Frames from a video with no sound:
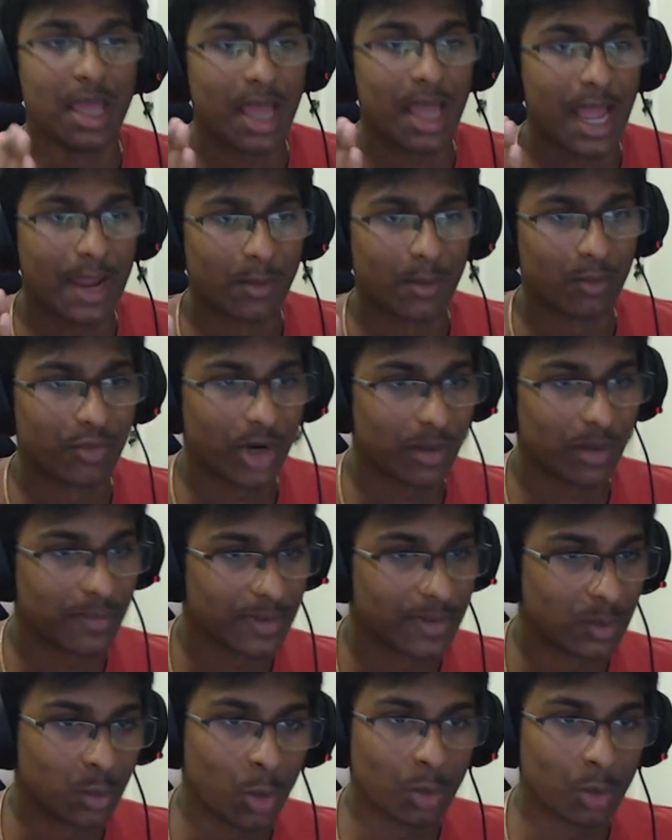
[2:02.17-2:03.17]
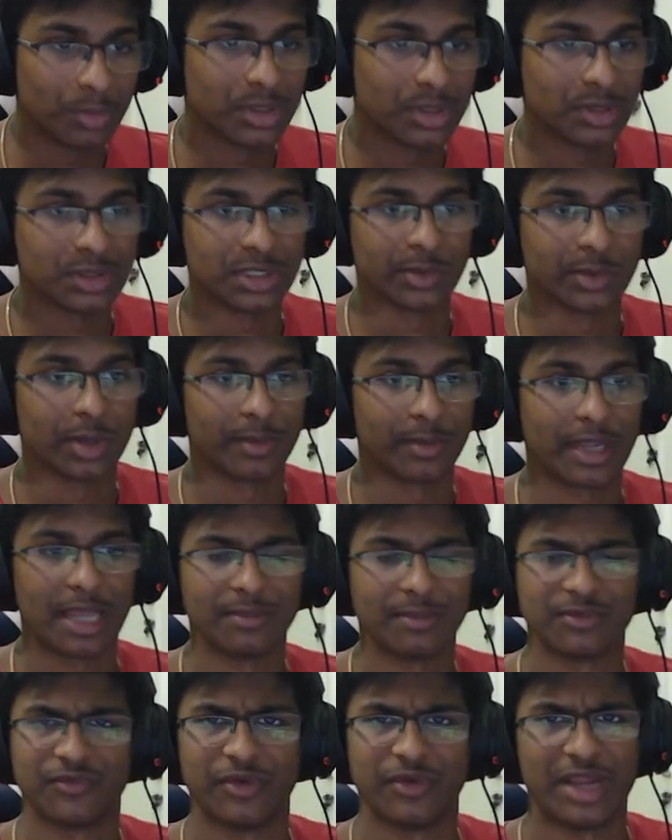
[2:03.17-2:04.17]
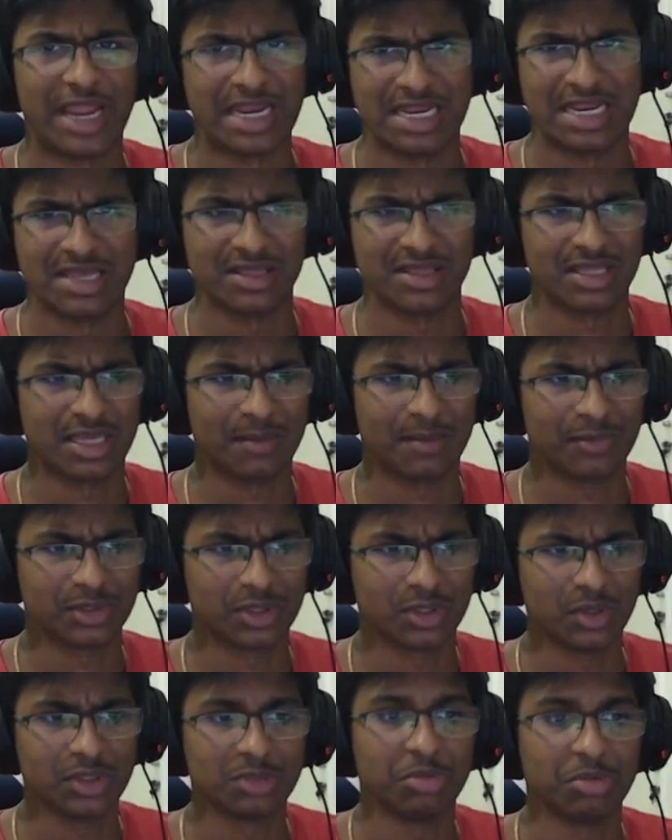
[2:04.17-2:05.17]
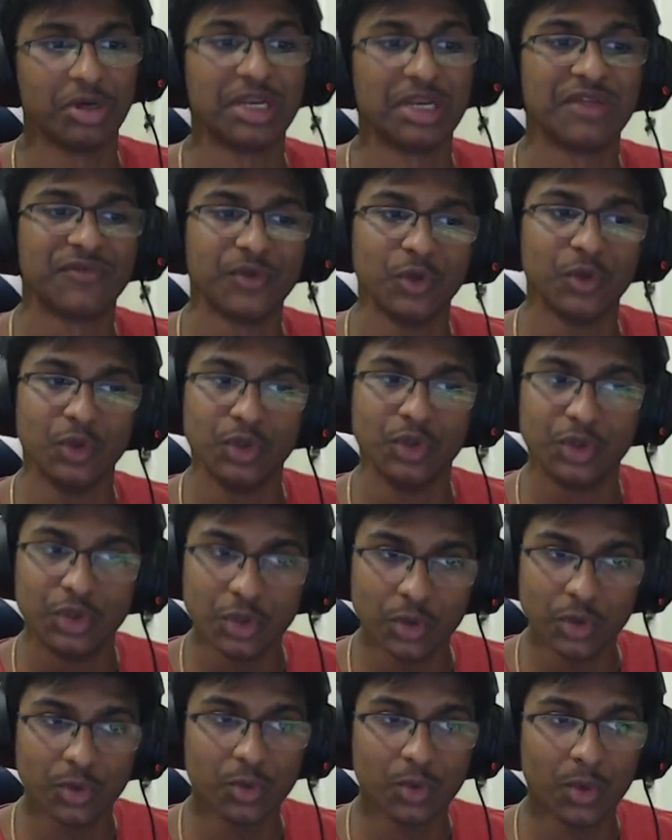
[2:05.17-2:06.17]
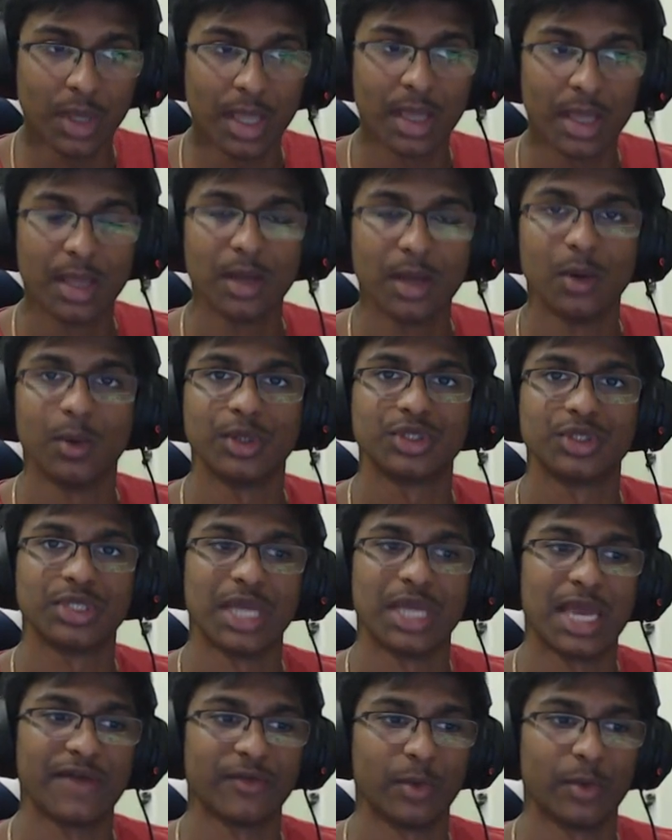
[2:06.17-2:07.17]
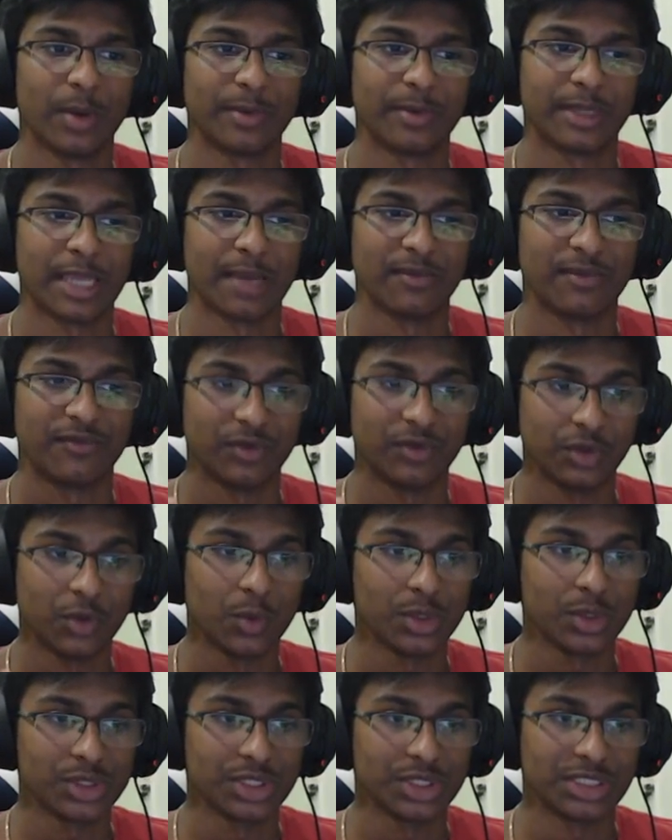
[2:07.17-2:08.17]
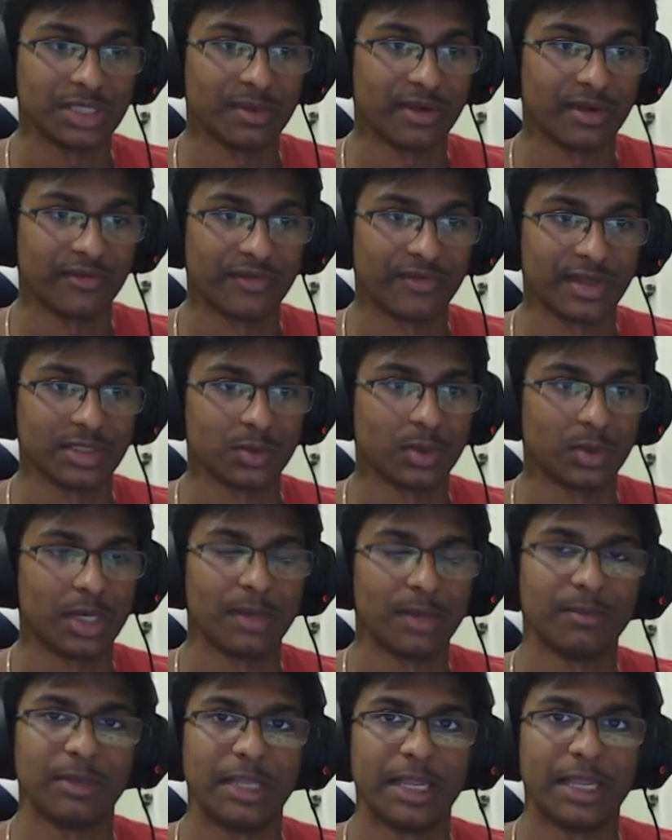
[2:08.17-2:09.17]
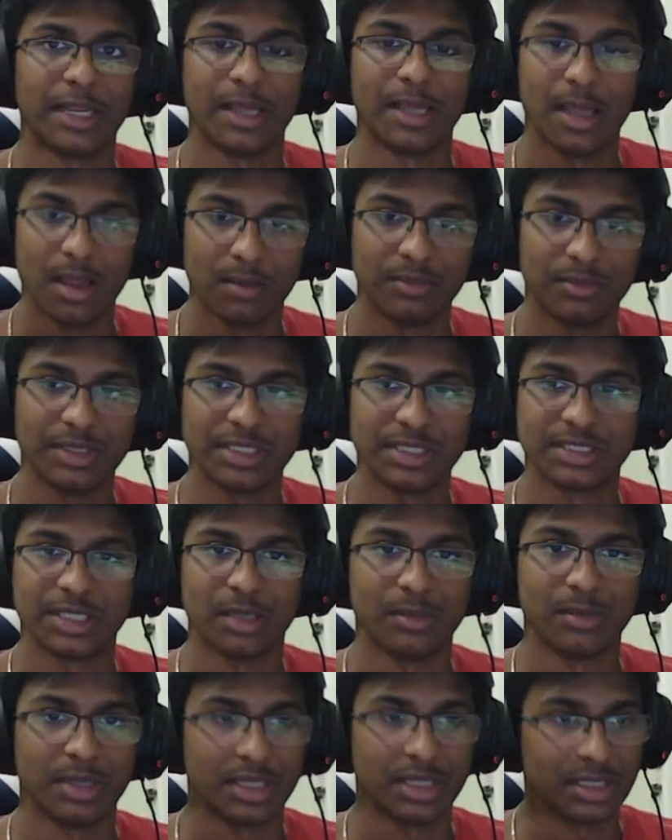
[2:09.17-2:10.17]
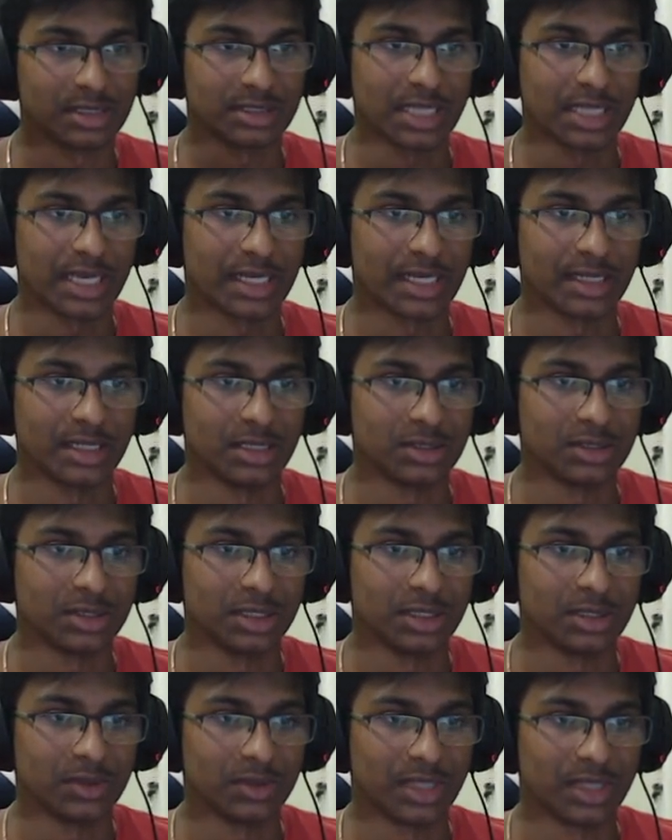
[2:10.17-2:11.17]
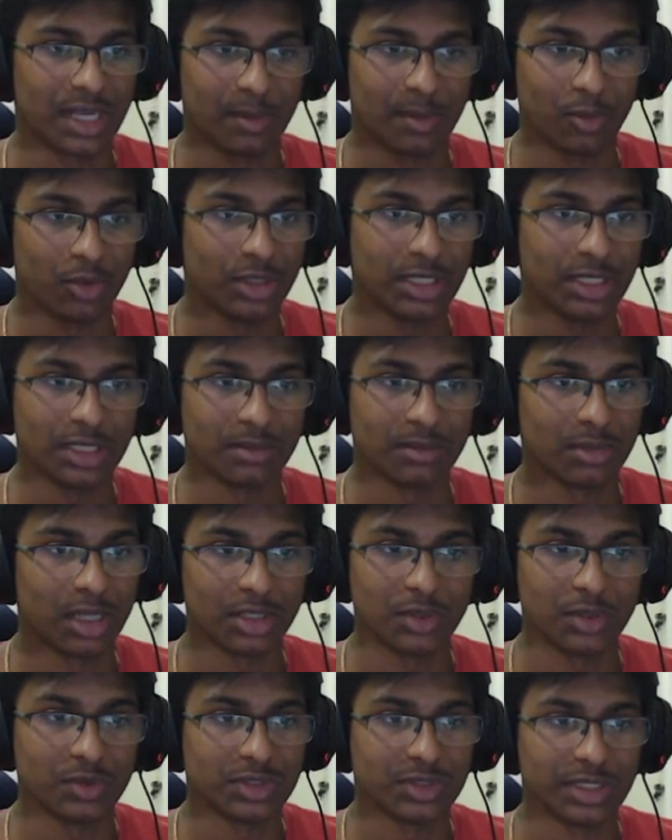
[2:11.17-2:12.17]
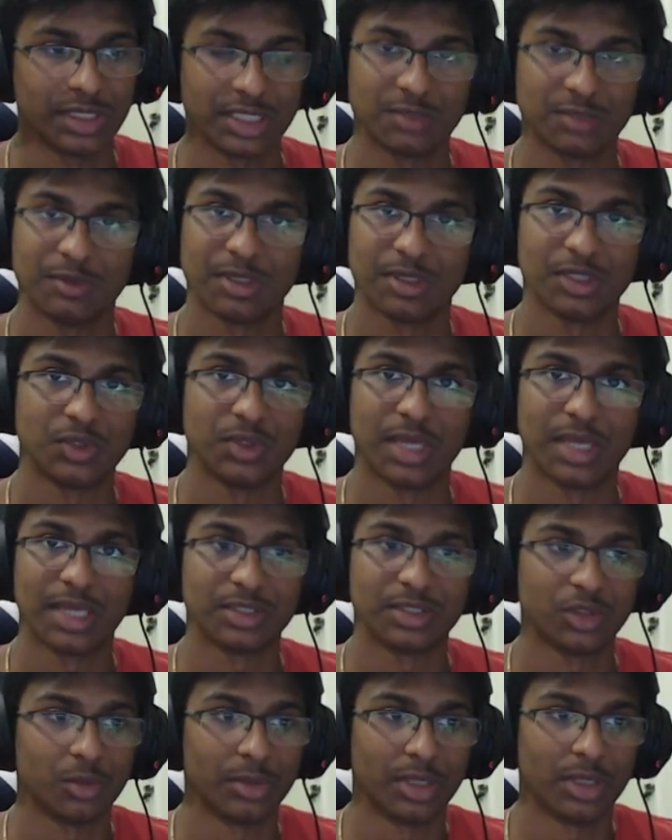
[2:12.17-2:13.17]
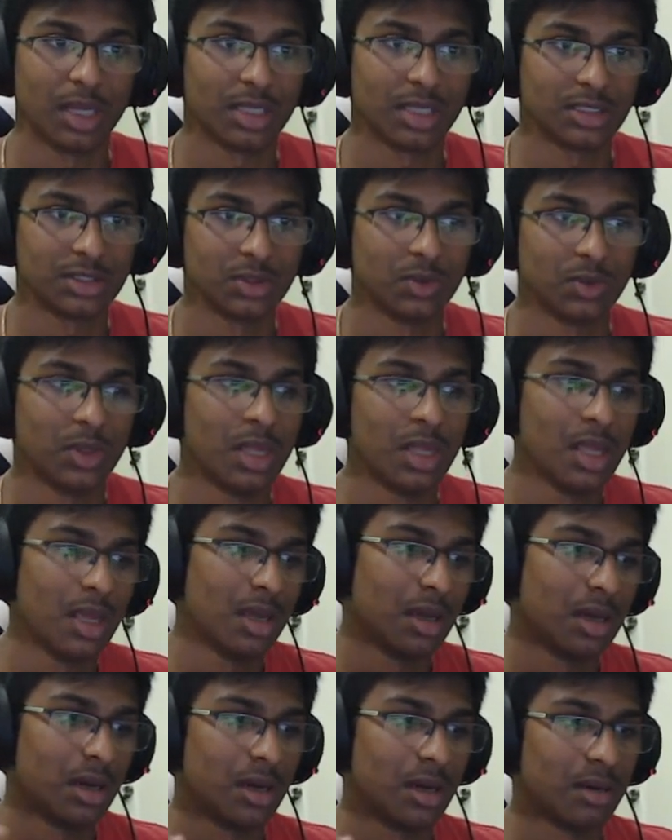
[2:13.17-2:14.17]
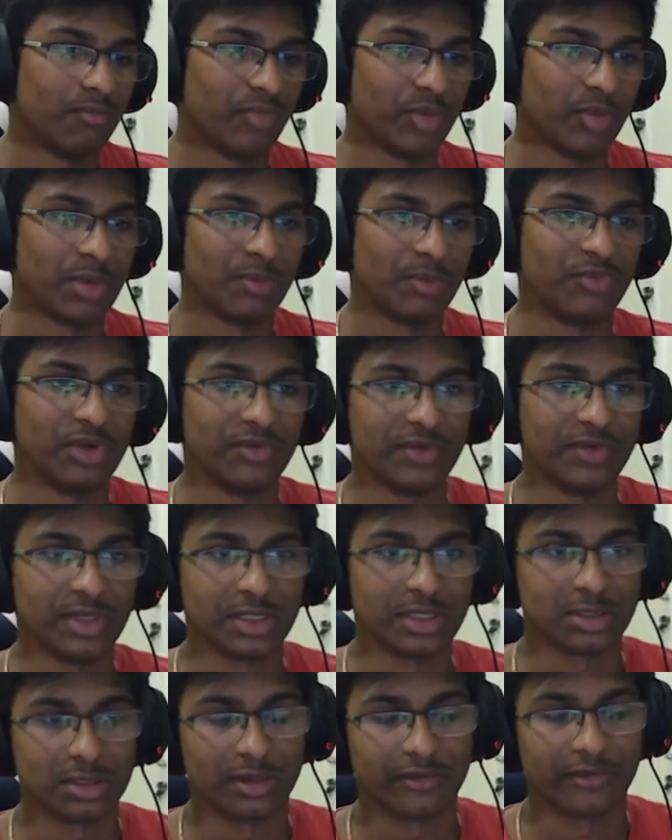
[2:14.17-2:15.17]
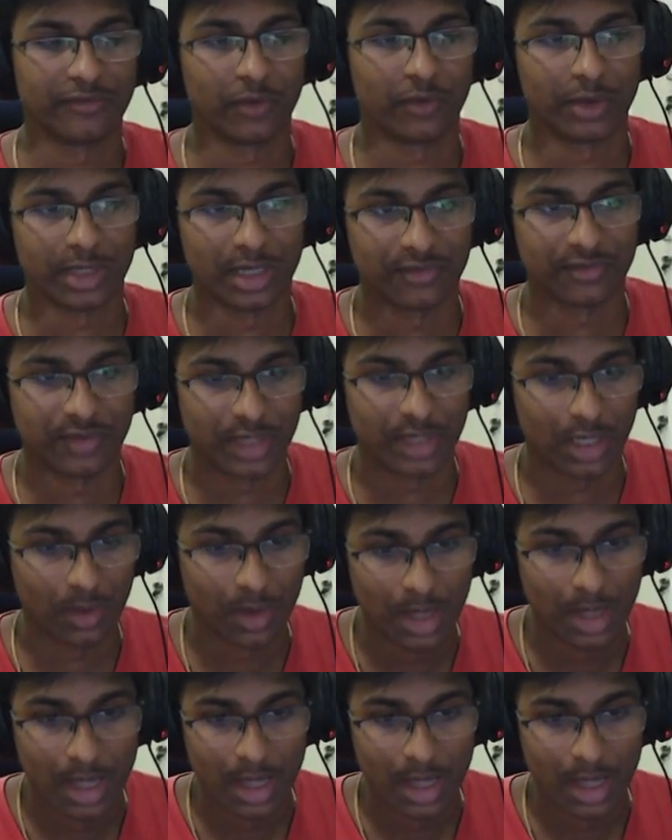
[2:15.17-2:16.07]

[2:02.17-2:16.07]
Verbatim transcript: I probably won't be using webcams for any of the episodes, but if you do wish to have a webcam, if you do wish to see my face while I'm playing, please tell me because I can usually do that. I'm only not using this because you guys told me not to um, in my previous uh, Fortnite video.